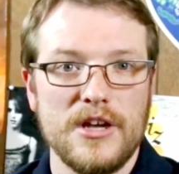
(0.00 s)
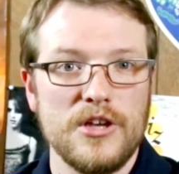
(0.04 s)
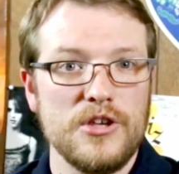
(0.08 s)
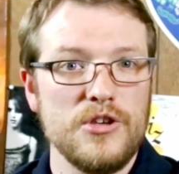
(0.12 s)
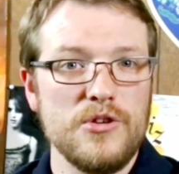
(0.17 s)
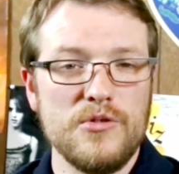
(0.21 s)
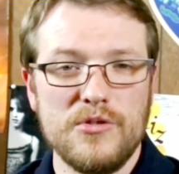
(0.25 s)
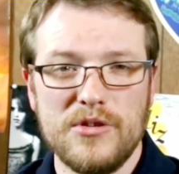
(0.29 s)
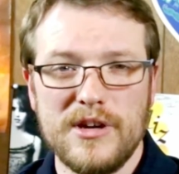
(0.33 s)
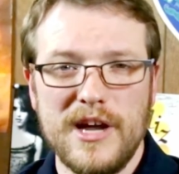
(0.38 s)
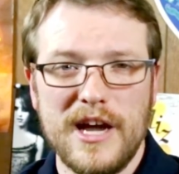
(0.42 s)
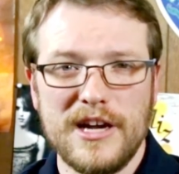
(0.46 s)

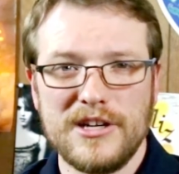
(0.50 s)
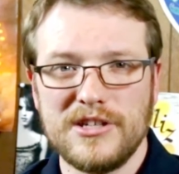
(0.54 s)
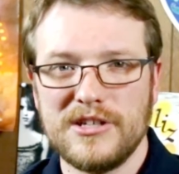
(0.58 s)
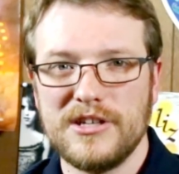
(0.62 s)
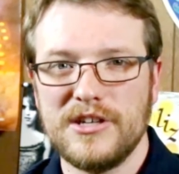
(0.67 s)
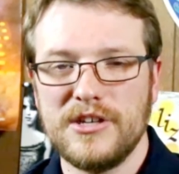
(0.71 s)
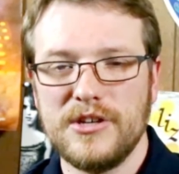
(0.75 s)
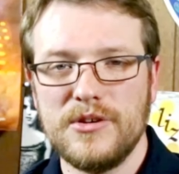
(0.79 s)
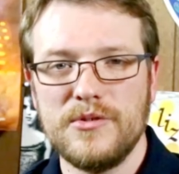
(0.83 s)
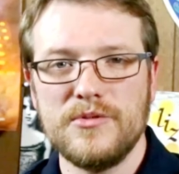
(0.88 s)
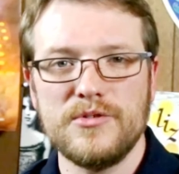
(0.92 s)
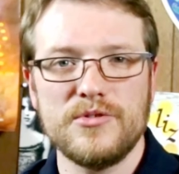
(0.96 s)
You could actually
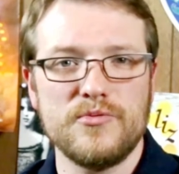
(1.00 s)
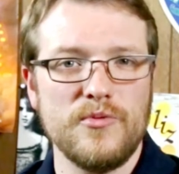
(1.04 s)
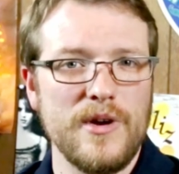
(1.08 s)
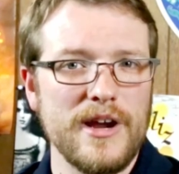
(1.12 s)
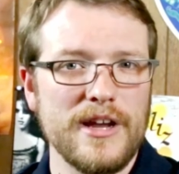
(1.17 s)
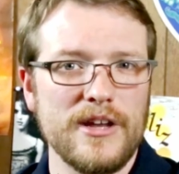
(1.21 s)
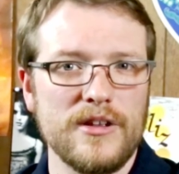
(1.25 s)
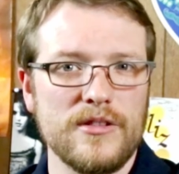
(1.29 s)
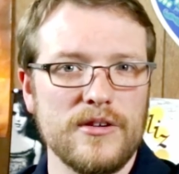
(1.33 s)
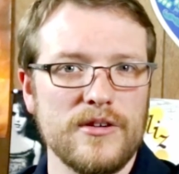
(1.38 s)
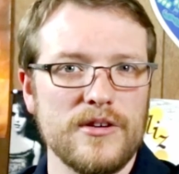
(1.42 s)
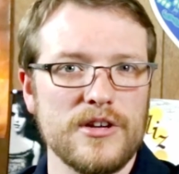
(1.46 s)
use
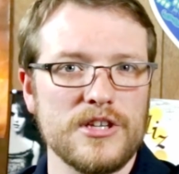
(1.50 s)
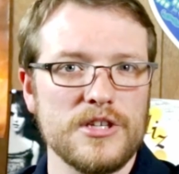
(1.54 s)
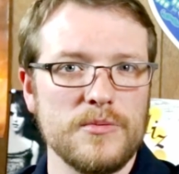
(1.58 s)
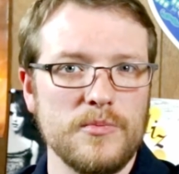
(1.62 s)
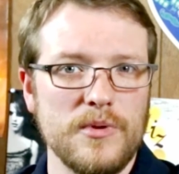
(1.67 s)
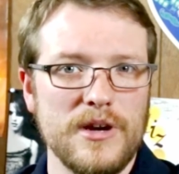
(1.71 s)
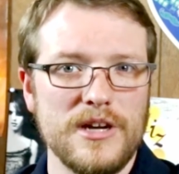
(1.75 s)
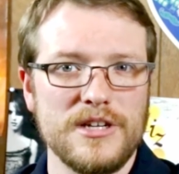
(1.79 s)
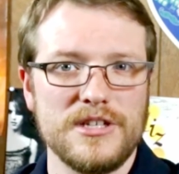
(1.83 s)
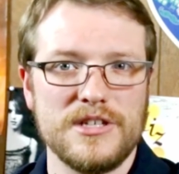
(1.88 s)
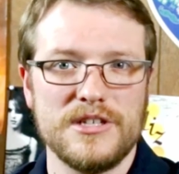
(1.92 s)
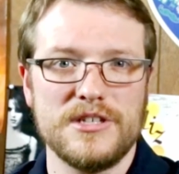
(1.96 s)
regular
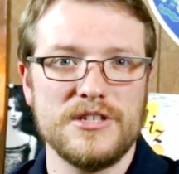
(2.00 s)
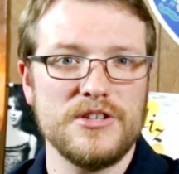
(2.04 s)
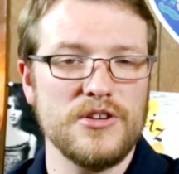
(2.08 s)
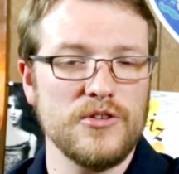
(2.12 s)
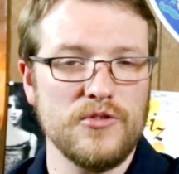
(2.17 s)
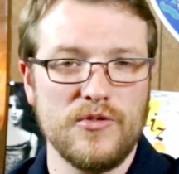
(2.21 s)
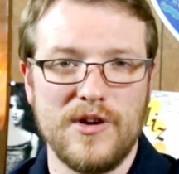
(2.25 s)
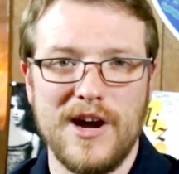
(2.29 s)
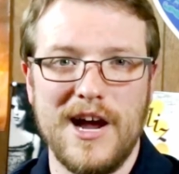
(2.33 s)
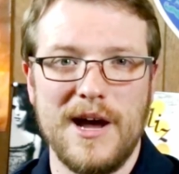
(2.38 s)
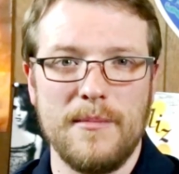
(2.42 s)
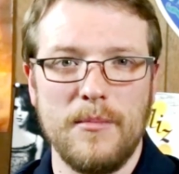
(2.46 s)
expressions to
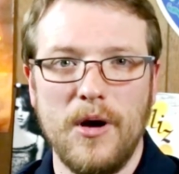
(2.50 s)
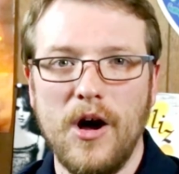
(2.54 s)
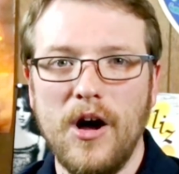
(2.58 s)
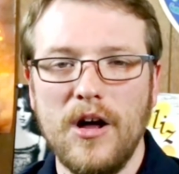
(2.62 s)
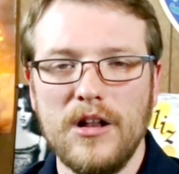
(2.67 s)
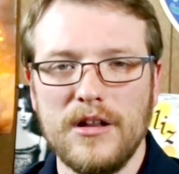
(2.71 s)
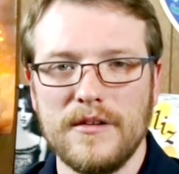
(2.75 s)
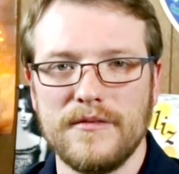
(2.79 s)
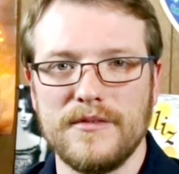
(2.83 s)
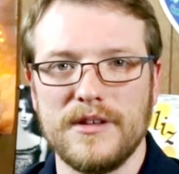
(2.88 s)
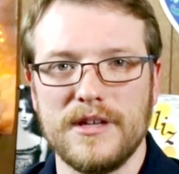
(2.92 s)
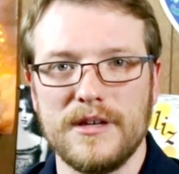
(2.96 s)
grab
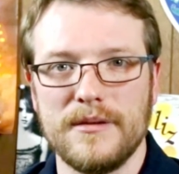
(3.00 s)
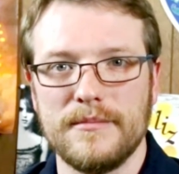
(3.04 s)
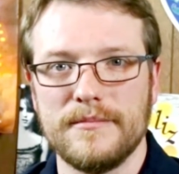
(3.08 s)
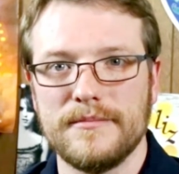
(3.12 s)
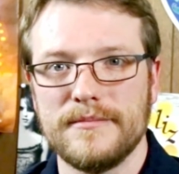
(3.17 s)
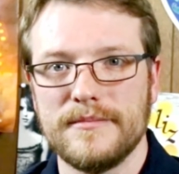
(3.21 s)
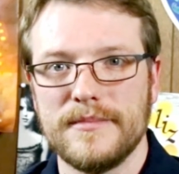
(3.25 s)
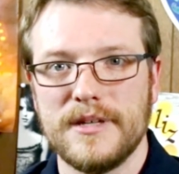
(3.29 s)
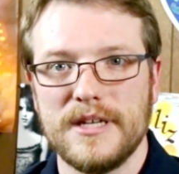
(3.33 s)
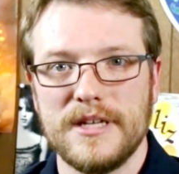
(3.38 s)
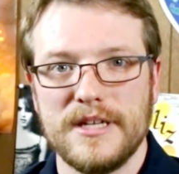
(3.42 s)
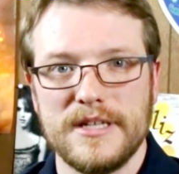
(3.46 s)
all of them.
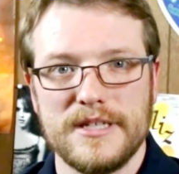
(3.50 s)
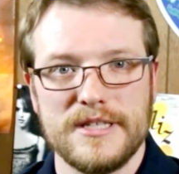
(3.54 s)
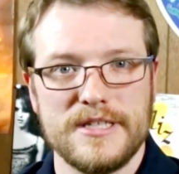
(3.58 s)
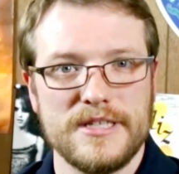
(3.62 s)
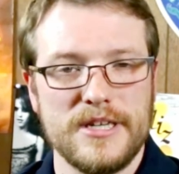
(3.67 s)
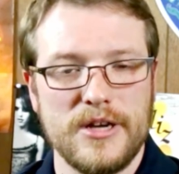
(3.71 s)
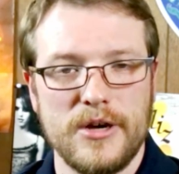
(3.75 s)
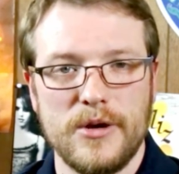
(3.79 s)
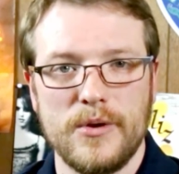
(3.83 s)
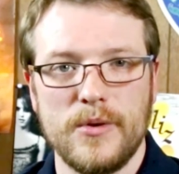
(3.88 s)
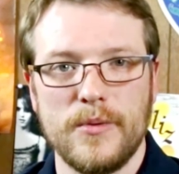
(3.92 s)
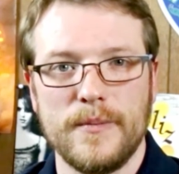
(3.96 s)

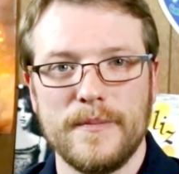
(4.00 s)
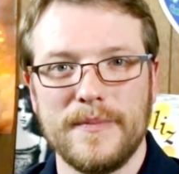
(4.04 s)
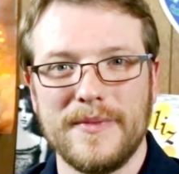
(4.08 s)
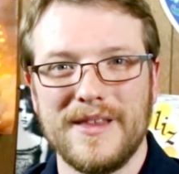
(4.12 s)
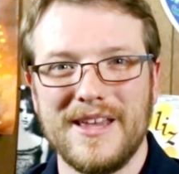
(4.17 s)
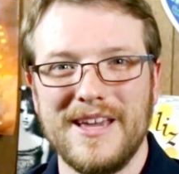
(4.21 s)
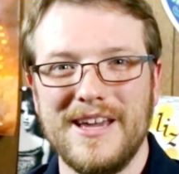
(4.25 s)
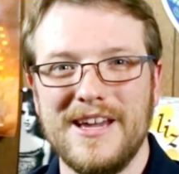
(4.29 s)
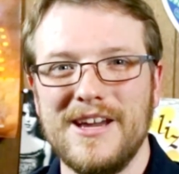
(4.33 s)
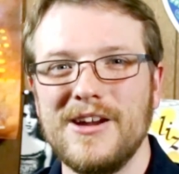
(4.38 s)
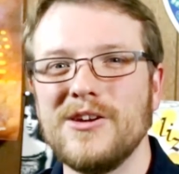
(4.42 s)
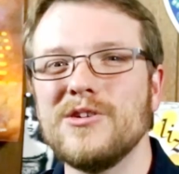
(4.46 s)
So
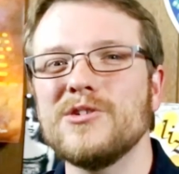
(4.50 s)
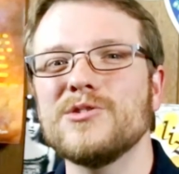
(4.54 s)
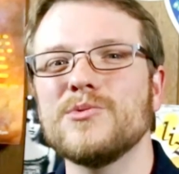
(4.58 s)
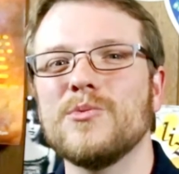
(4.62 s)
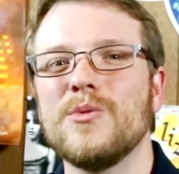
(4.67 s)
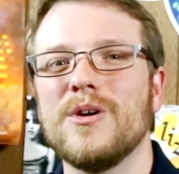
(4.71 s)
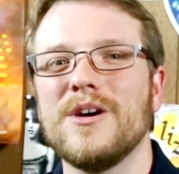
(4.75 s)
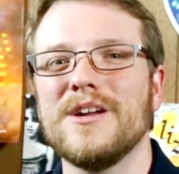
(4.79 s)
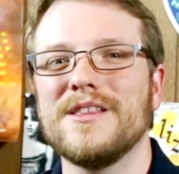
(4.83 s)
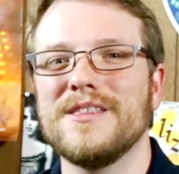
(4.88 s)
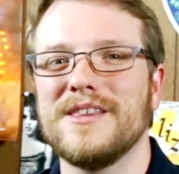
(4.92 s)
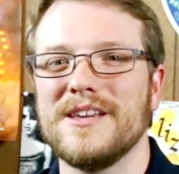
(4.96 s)
here's
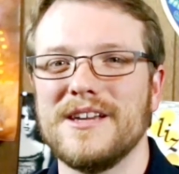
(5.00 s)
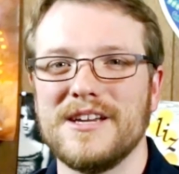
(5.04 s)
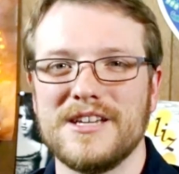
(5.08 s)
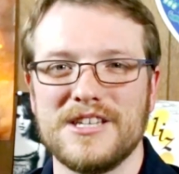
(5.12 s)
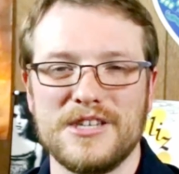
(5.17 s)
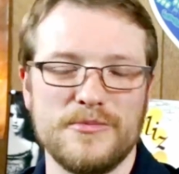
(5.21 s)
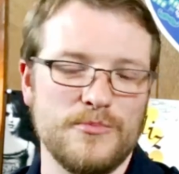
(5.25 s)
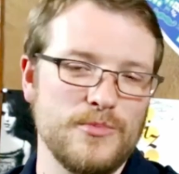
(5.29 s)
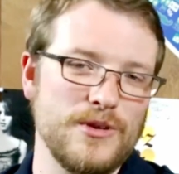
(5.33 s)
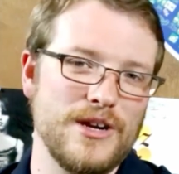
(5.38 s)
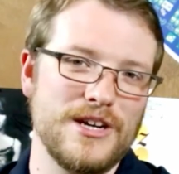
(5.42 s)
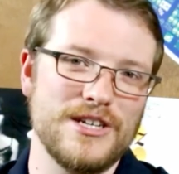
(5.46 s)
what the
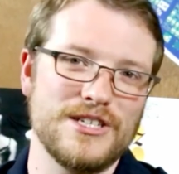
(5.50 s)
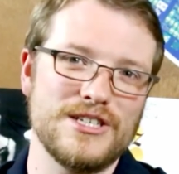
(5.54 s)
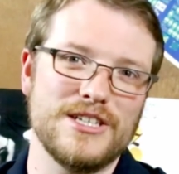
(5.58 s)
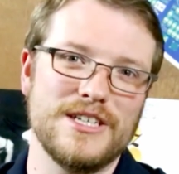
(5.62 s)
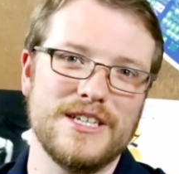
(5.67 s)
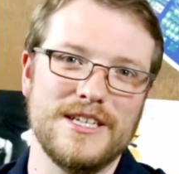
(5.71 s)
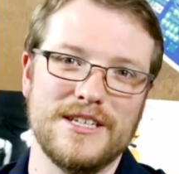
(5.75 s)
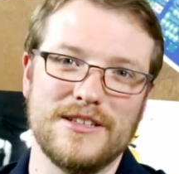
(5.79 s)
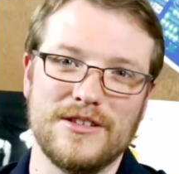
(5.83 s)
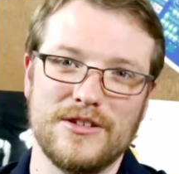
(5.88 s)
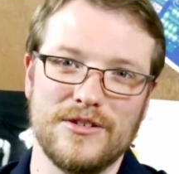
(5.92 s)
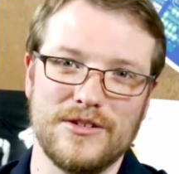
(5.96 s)

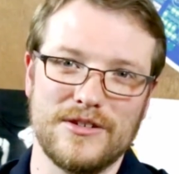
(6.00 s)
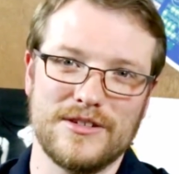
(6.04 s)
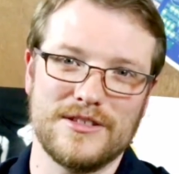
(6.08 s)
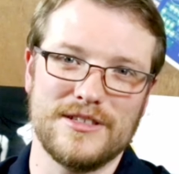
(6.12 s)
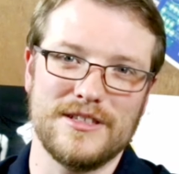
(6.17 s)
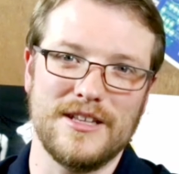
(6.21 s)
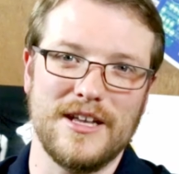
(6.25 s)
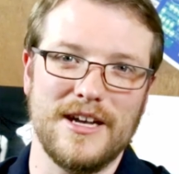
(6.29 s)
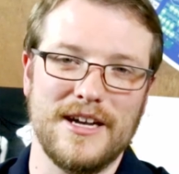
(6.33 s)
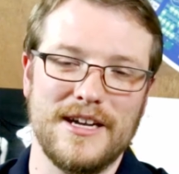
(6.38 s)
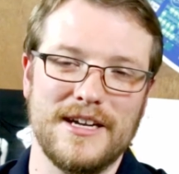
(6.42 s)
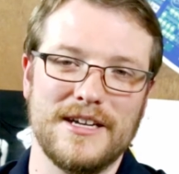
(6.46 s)
expression looks
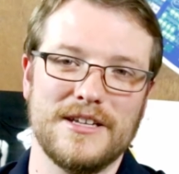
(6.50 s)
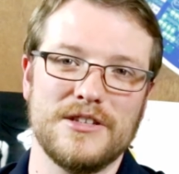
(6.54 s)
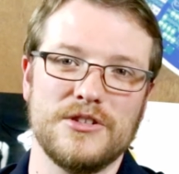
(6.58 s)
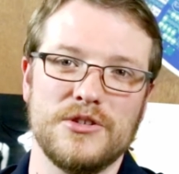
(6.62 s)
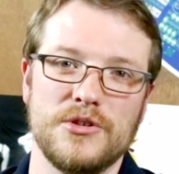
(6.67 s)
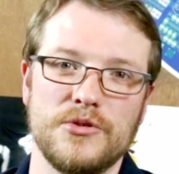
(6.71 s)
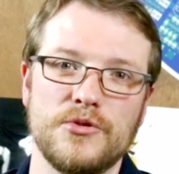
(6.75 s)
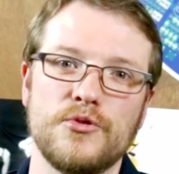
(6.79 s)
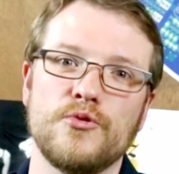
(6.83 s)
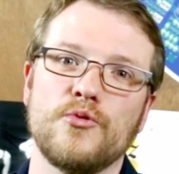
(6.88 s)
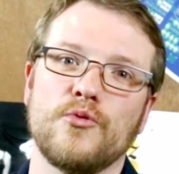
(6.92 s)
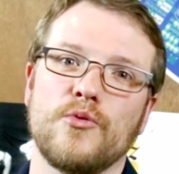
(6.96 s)
like
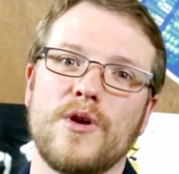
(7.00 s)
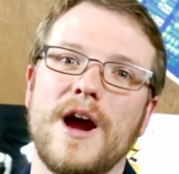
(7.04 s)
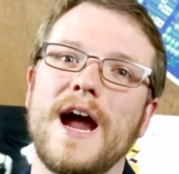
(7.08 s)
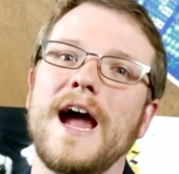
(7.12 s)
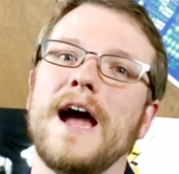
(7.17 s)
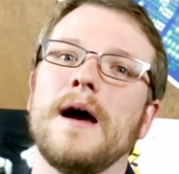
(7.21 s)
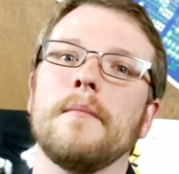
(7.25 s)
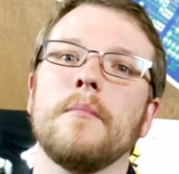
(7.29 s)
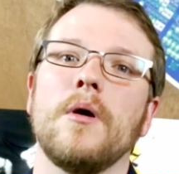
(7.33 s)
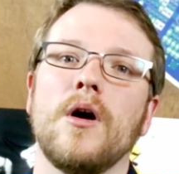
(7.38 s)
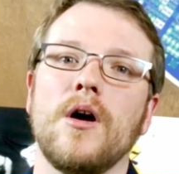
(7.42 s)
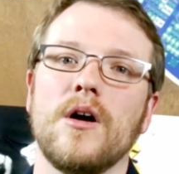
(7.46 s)
to
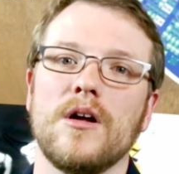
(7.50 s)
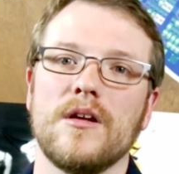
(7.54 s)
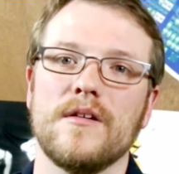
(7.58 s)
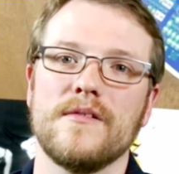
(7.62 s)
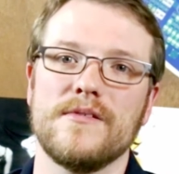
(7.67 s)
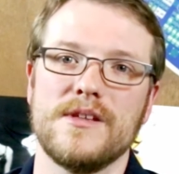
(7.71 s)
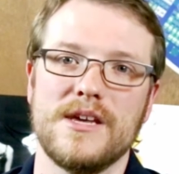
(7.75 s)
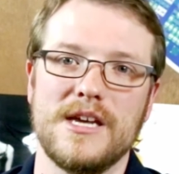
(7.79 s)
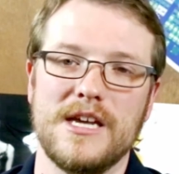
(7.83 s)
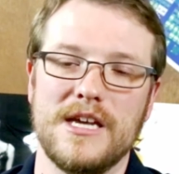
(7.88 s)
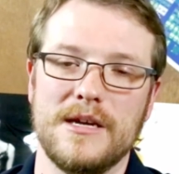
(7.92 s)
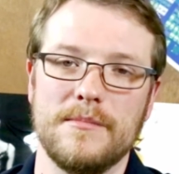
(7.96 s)
grab all
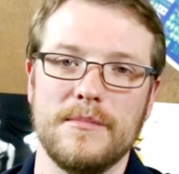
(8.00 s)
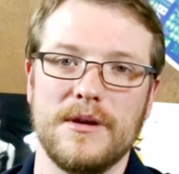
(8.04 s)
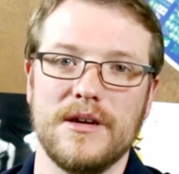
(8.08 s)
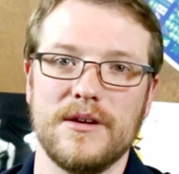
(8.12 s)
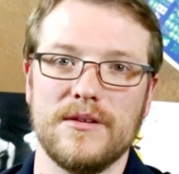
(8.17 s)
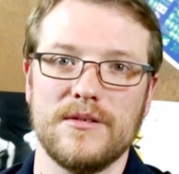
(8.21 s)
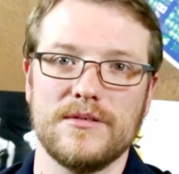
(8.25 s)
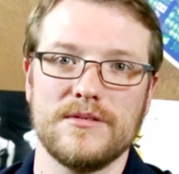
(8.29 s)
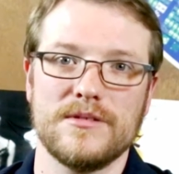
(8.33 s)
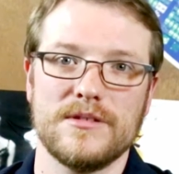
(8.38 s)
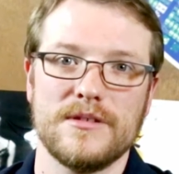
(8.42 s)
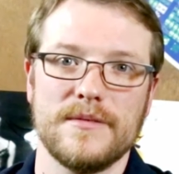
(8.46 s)
of the
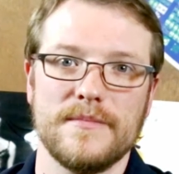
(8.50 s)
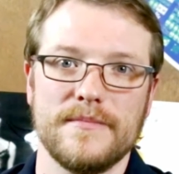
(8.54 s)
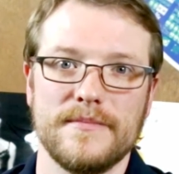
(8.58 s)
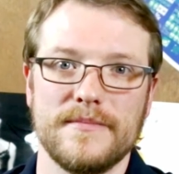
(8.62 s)
emails.